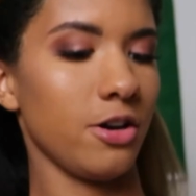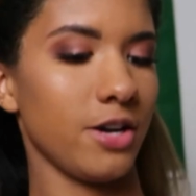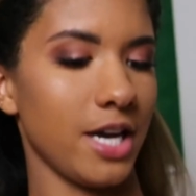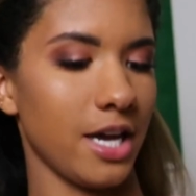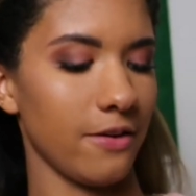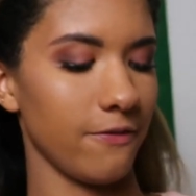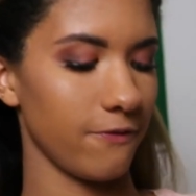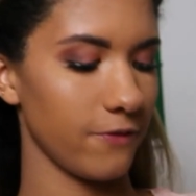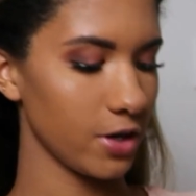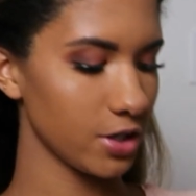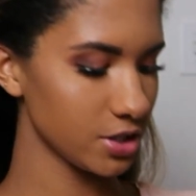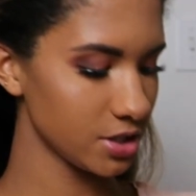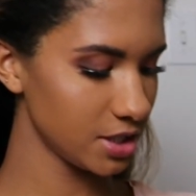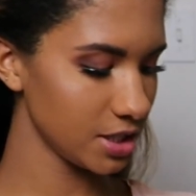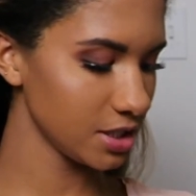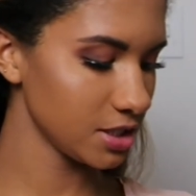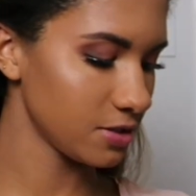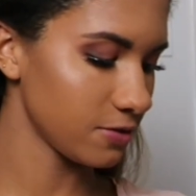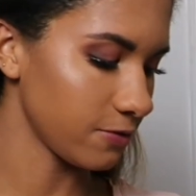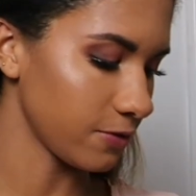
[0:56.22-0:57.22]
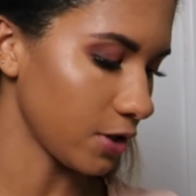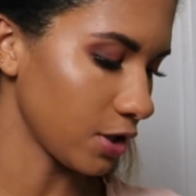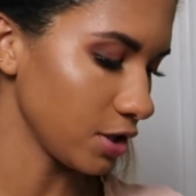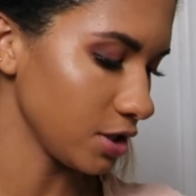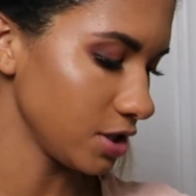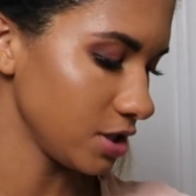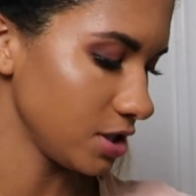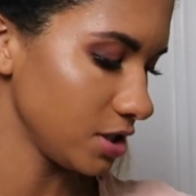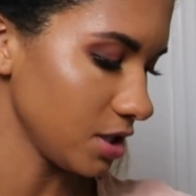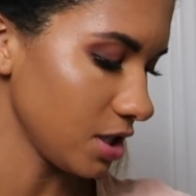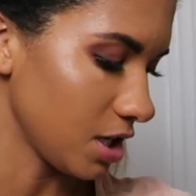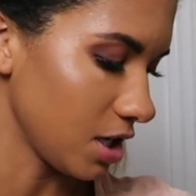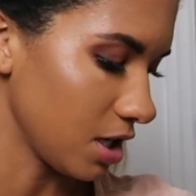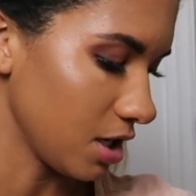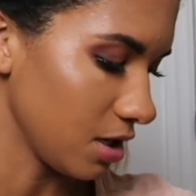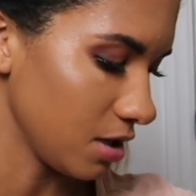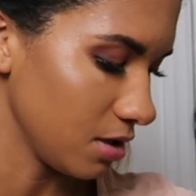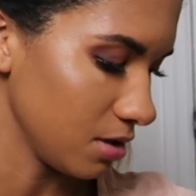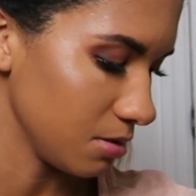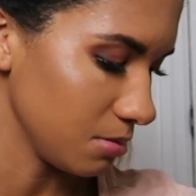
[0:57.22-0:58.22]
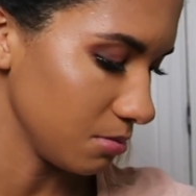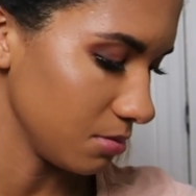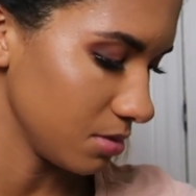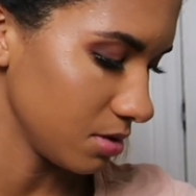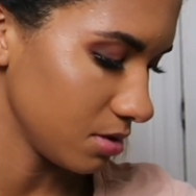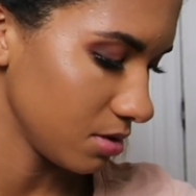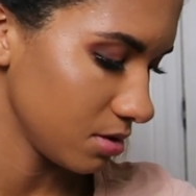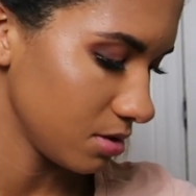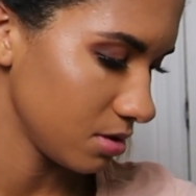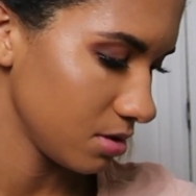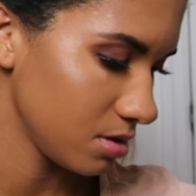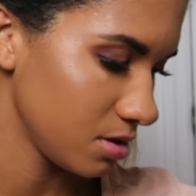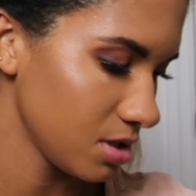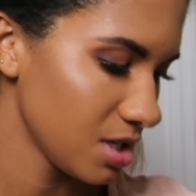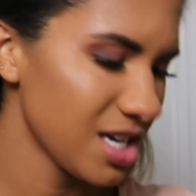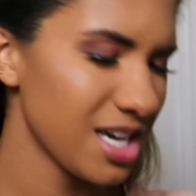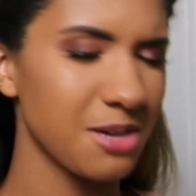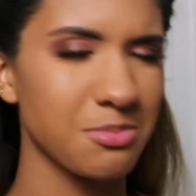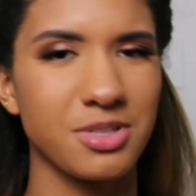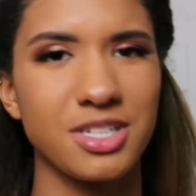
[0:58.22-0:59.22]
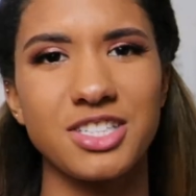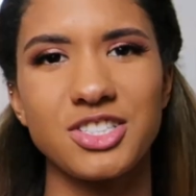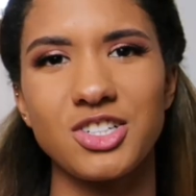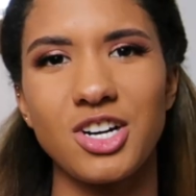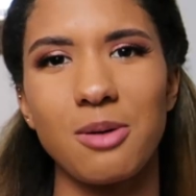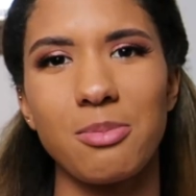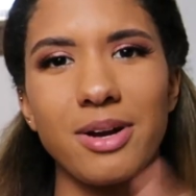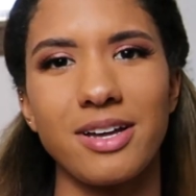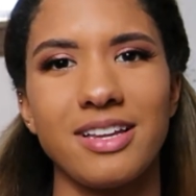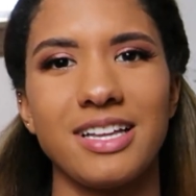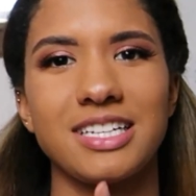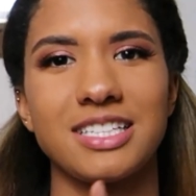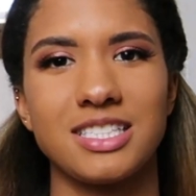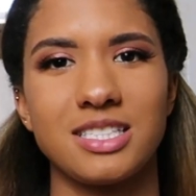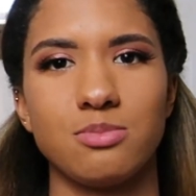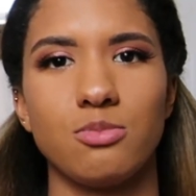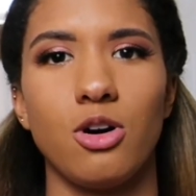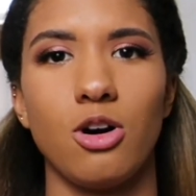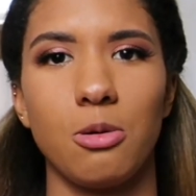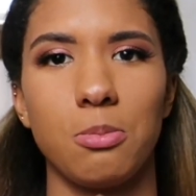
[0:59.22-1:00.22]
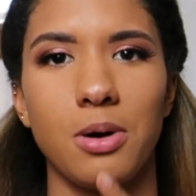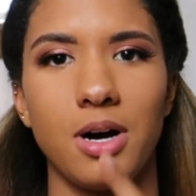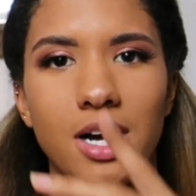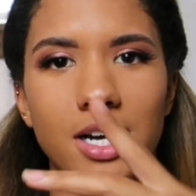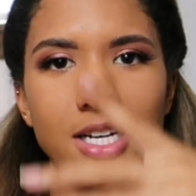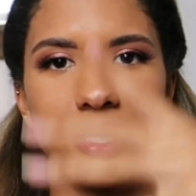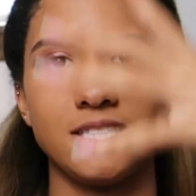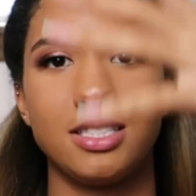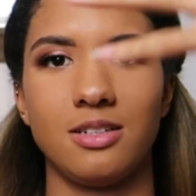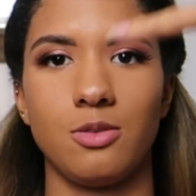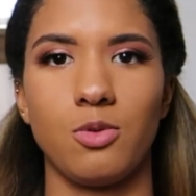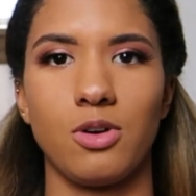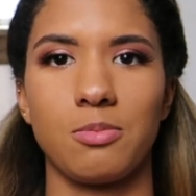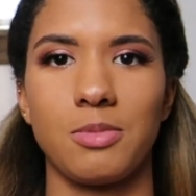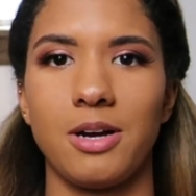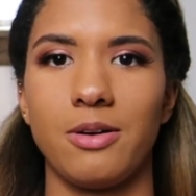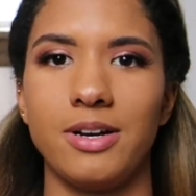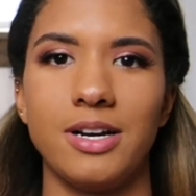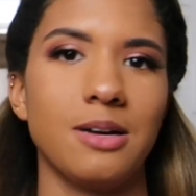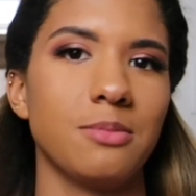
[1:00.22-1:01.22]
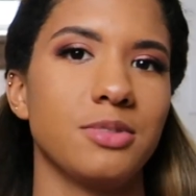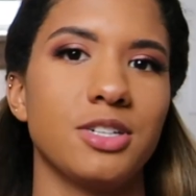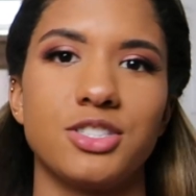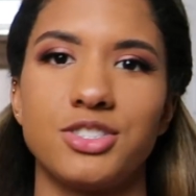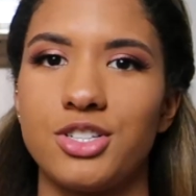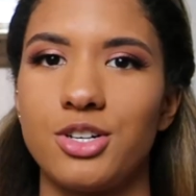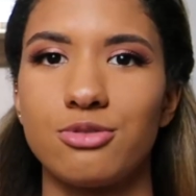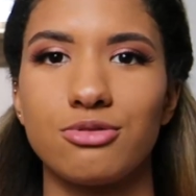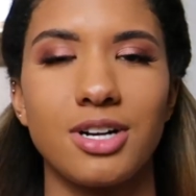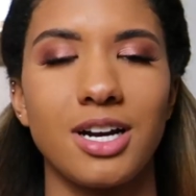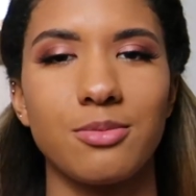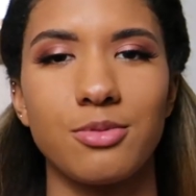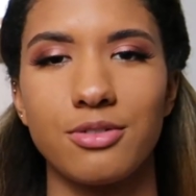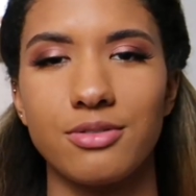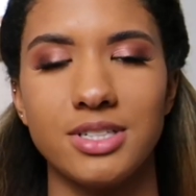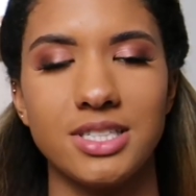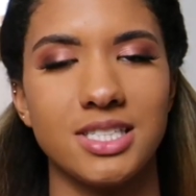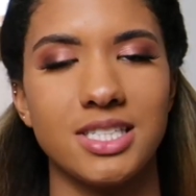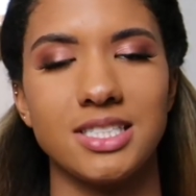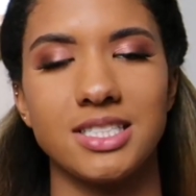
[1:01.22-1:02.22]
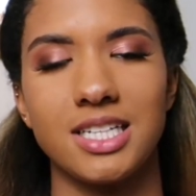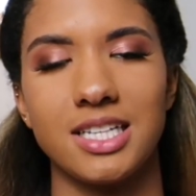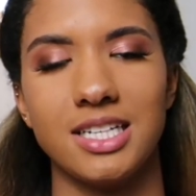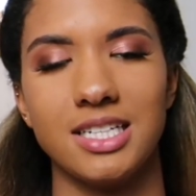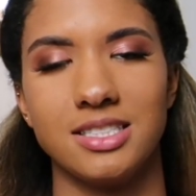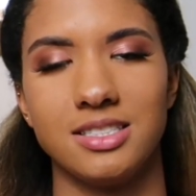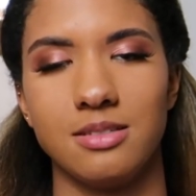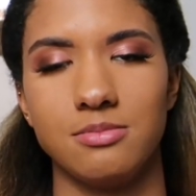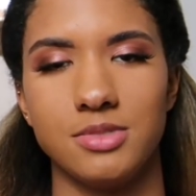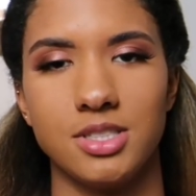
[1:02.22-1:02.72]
Okay, first things first. I'm going to start by like small pockets and work my way up. There's no rhyme or reason to this.